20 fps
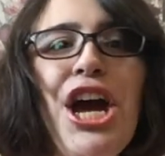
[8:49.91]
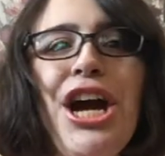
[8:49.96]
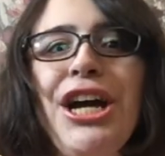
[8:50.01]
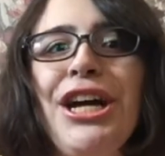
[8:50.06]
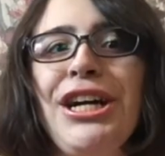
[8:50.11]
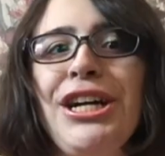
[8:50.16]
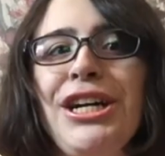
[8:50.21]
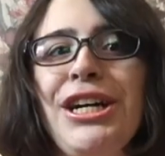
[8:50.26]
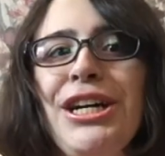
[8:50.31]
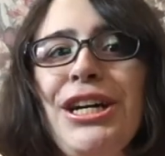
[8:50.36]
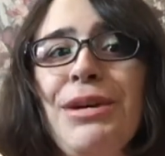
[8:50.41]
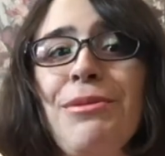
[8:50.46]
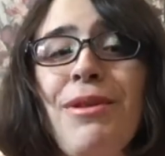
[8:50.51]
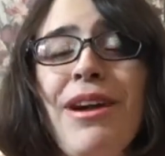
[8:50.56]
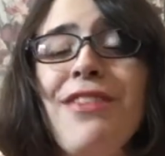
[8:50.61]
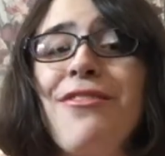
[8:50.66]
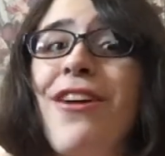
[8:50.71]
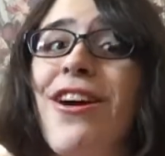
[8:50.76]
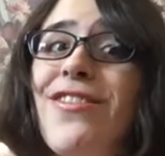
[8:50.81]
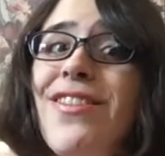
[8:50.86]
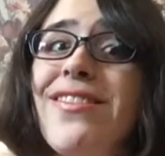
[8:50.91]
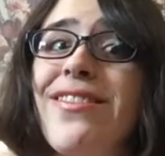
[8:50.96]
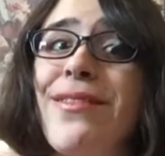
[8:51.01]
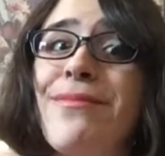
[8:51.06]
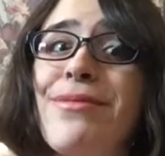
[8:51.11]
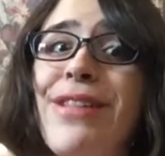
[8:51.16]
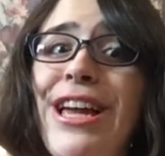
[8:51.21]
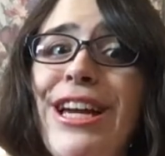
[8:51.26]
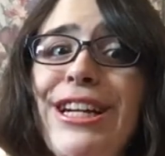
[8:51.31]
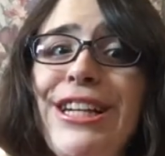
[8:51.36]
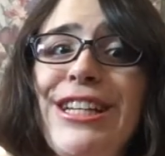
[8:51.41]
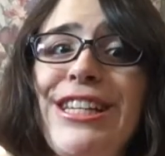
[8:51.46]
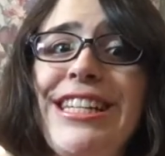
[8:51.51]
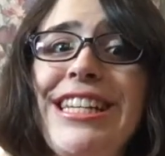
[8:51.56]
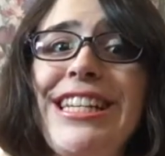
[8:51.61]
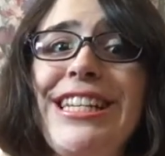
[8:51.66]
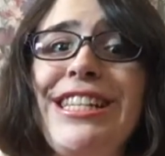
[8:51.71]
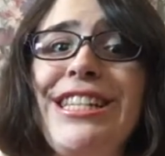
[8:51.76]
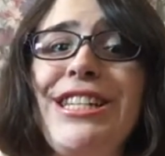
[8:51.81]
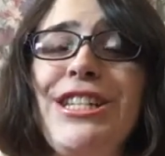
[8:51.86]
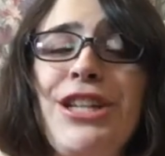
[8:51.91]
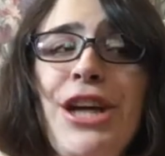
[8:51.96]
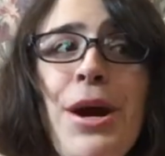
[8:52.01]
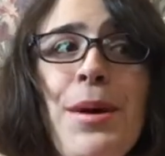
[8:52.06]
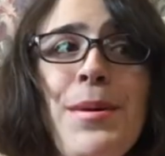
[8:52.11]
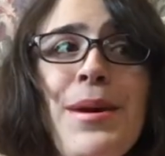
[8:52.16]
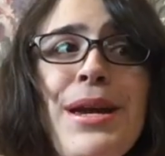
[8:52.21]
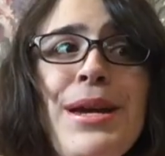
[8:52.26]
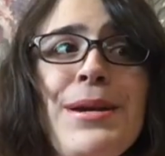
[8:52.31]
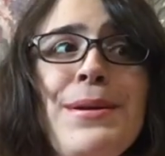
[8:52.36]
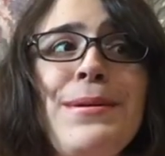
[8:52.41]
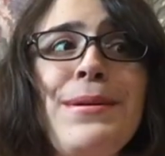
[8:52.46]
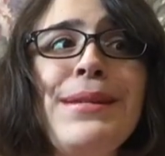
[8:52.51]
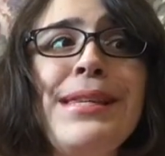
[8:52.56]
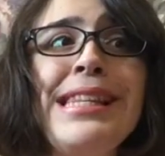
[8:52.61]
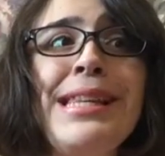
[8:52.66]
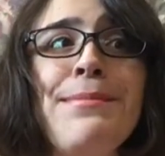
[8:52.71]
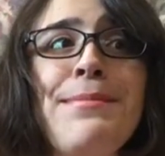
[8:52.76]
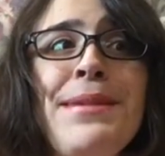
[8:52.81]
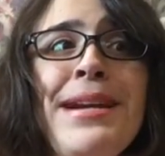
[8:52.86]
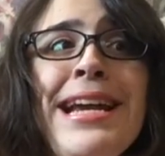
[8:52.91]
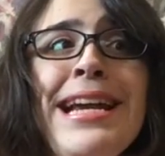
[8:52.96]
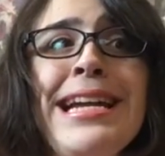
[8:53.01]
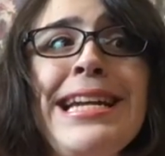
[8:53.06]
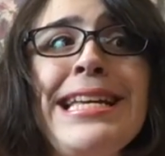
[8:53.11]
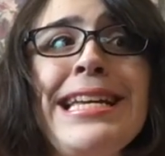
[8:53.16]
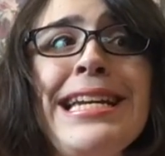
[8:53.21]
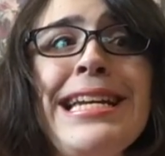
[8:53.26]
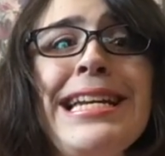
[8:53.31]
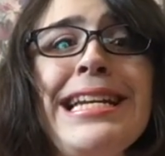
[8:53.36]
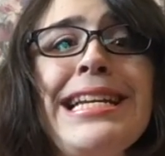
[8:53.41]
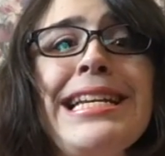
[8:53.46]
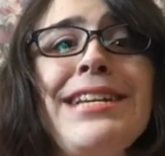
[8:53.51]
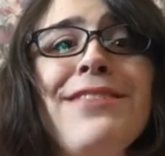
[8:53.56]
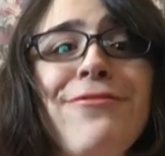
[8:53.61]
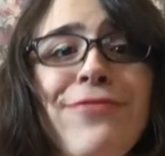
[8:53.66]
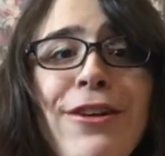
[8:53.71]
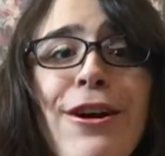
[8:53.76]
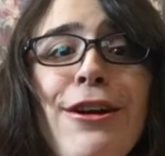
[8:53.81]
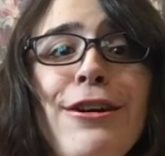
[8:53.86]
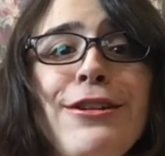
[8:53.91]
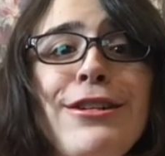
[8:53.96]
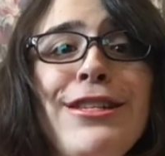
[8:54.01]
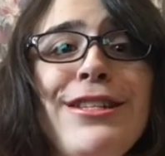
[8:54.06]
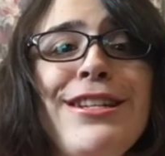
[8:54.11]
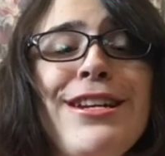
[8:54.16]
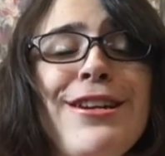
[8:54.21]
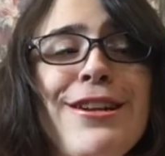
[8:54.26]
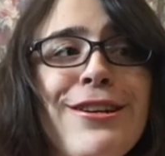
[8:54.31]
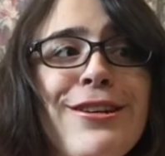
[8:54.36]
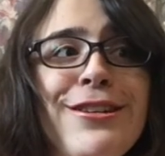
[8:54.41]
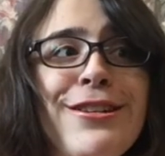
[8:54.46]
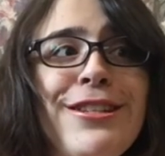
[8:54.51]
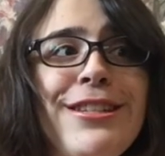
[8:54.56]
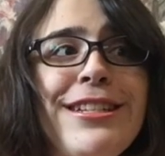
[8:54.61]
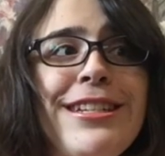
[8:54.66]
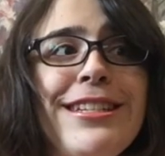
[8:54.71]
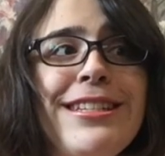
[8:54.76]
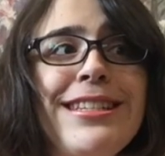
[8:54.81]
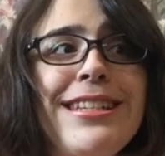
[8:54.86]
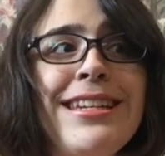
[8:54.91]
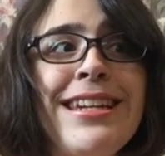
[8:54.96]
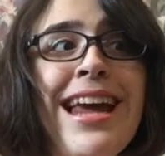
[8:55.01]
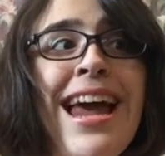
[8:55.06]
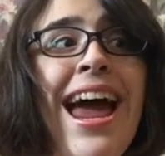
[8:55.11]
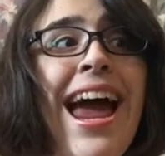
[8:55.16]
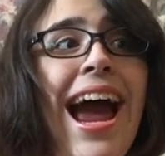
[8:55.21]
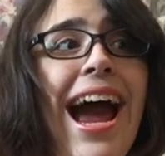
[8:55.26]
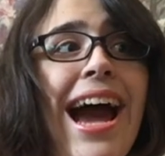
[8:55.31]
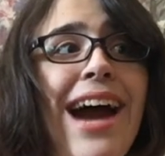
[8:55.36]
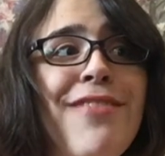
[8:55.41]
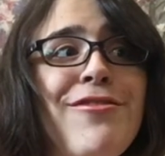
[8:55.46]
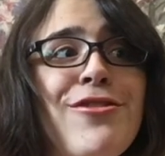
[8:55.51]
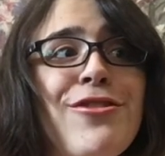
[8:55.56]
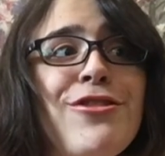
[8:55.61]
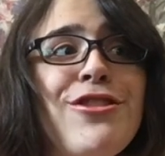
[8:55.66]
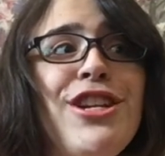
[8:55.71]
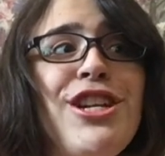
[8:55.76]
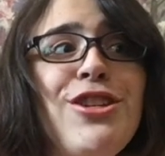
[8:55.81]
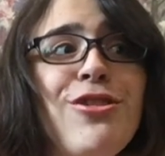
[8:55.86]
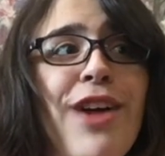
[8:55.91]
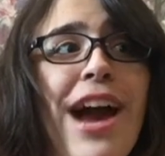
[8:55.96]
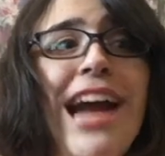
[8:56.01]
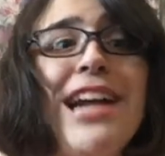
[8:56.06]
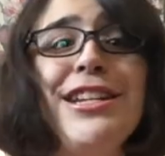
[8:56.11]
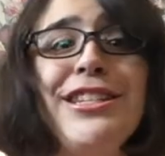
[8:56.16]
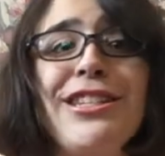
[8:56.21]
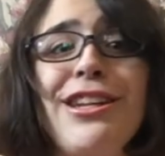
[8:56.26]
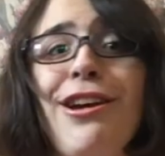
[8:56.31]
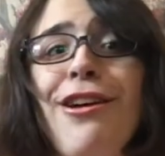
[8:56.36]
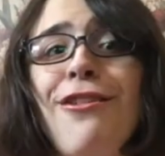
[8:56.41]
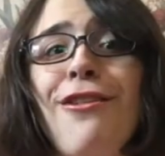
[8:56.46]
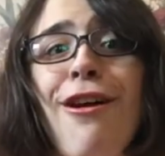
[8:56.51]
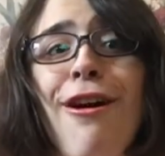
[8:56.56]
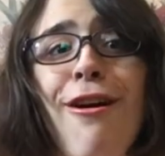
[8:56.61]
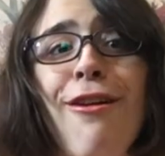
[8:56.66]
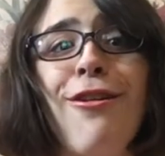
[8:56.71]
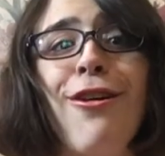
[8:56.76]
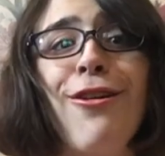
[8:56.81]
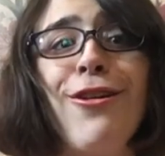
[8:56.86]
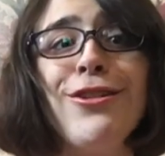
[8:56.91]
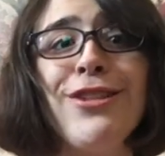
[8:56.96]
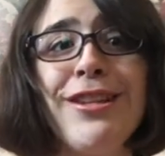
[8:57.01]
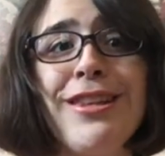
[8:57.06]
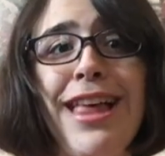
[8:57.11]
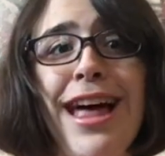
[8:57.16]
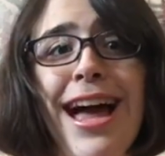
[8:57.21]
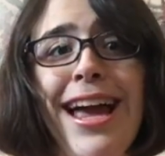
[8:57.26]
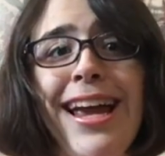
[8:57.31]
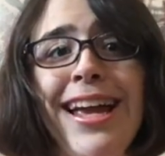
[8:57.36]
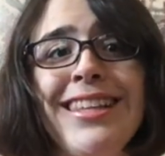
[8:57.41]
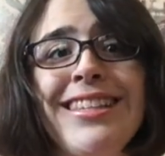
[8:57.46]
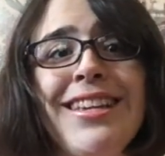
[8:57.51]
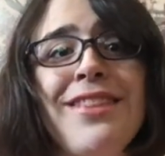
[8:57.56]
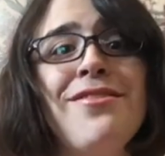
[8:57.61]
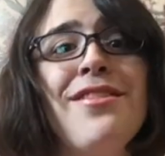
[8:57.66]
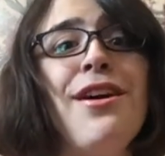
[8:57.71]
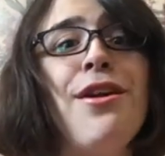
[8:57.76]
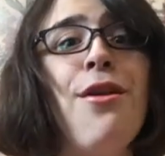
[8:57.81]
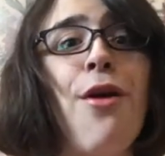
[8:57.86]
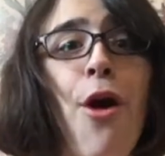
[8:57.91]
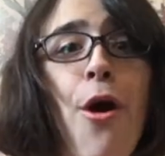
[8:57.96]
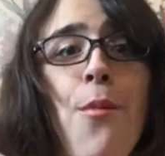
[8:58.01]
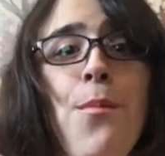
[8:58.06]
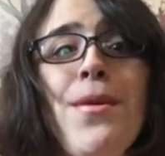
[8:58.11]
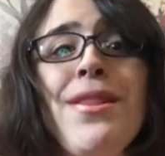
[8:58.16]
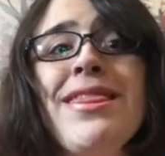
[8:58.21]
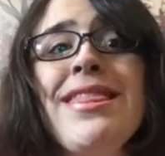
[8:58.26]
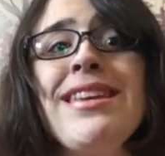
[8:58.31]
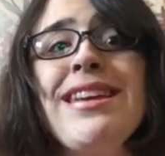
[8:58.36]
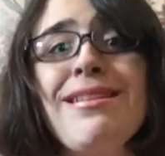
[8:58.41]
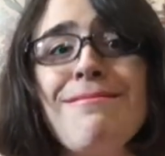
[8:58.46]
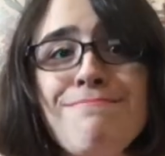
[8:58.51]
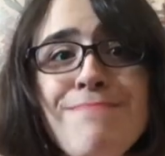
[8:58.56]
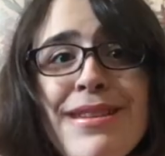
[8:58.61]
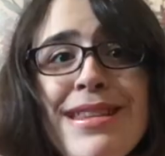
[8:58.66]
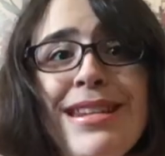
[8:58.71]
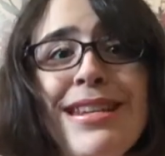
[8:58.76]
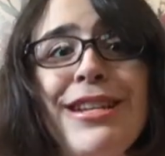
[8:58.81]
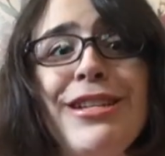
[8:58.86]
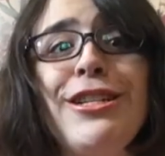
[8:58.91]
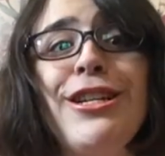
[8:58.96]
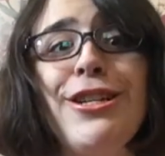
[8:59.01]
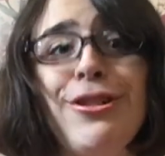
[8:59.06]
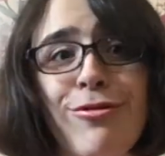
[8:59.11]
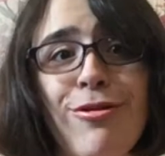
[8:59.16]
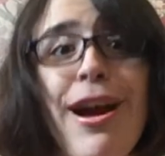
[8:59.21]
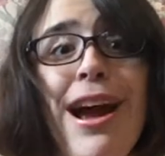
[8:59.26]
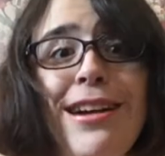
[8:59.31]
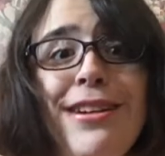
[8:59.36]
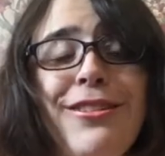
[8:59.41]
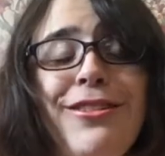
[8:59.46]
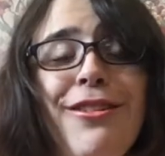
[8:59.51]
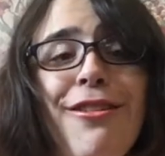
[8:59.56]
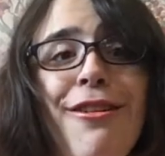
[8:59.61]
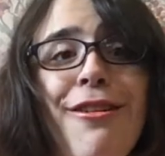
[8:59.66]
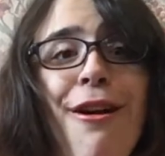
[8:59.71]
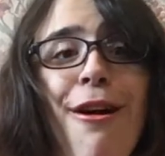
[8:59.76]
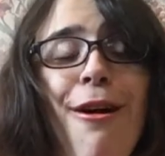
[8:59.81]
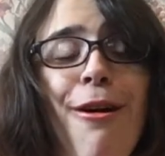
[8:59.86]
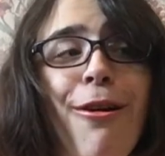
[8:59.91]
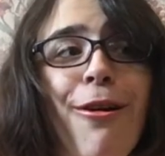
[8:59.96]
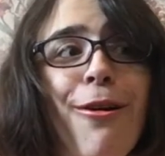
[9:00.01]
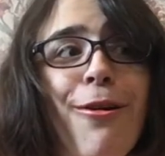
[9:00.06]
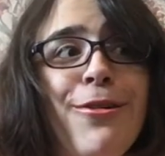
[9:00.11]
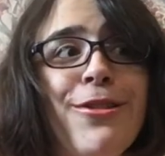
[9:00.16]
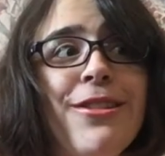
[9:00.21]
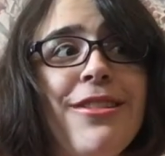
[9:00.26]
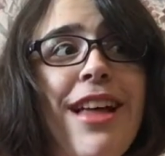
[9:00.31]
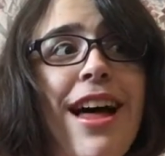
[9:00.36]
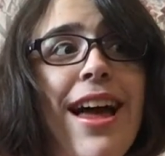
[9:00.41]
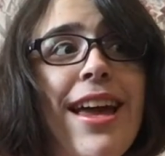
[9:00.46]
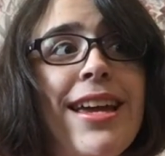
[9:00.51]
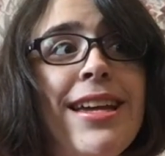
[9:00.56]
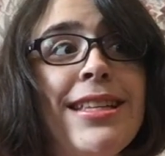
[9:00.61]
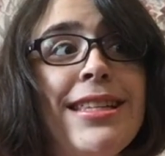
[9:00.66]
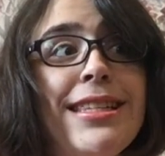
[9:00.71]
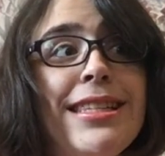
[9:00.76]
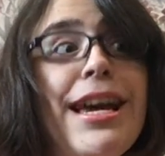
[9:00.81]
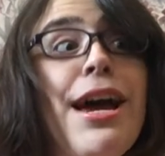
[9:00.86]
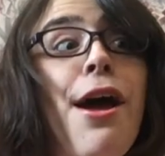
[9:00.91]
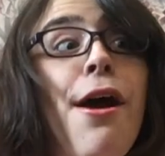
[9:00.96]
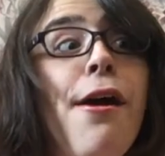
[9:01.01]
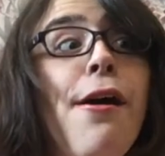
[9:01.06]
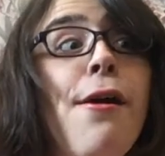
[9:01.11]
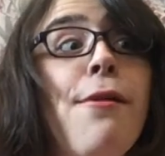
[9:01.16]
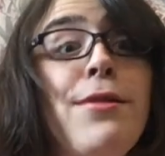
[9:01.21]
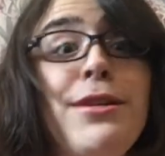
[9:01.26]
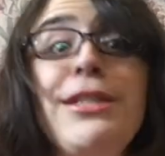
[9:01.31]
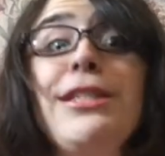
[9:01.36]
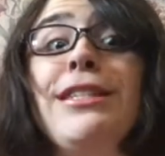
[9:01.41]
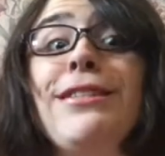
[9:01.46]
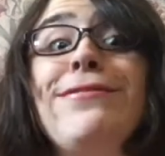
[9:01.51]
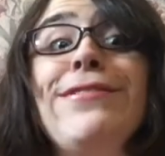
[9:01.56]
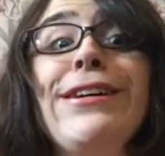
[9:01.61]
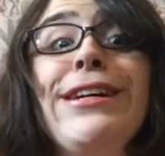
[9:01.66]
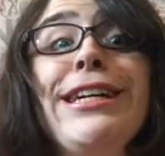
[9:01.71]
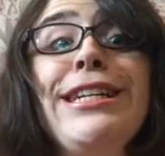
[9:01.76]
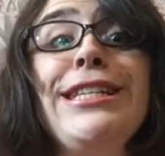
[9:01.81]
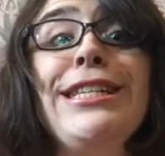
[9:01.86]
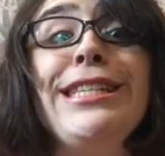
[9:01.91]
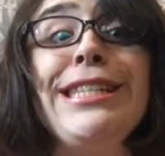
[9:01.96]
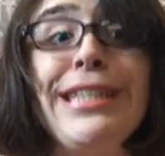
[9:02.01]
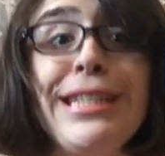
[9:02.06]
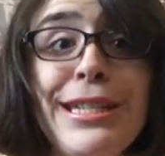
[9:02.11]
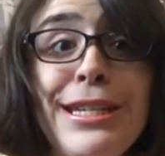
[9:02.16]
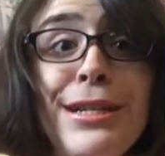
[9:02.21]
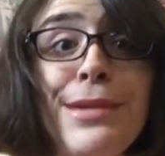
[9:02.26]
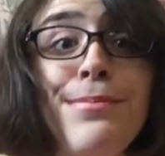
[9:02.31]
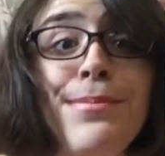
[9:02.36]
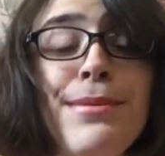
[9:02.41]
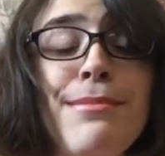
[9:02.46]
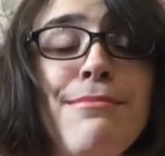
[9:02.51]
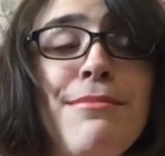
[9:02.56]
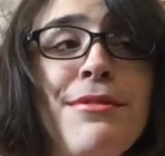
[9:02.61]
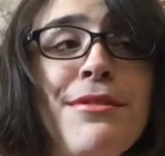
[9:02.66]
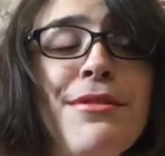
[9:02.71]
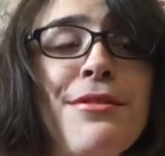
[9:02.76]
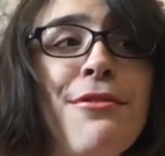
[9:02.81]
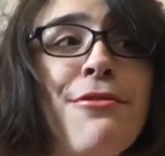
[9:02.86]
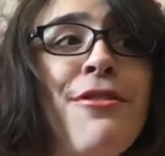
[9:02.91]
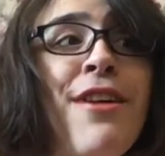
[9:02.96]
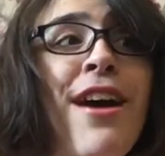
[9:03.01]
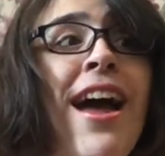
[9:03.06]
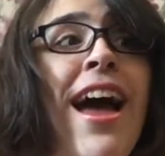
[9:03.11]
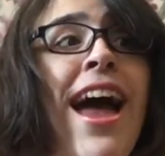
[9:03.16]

Her, one of her favorite players is Joey, who was eliminated first in her season after she tried to start an All Girls Alliance and then openly admitted she tried to start an All Girls Alliance which is a very stupid move.